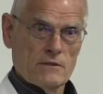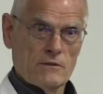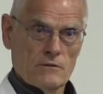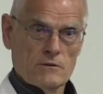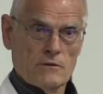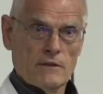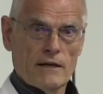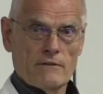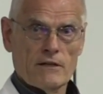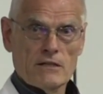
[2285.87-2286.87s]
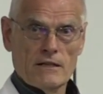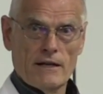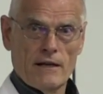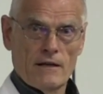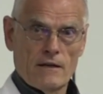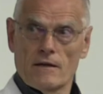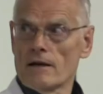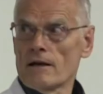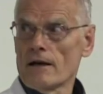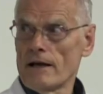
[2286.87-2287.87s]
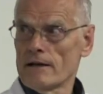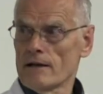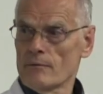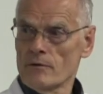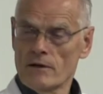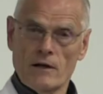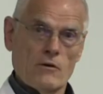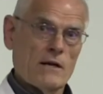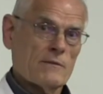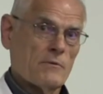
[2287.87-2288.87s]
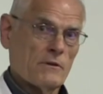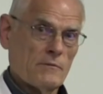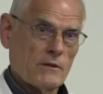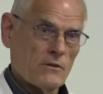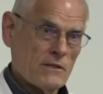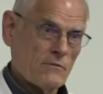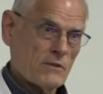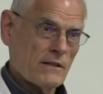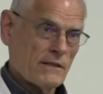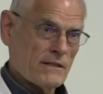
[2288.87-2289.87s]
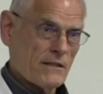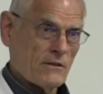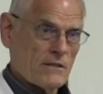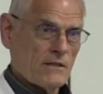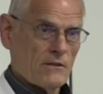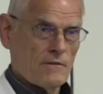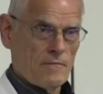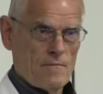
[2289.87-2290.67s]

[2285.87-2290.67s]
You know, so the guy eventually ended up here in our hospital because he was getting sicker and sicker,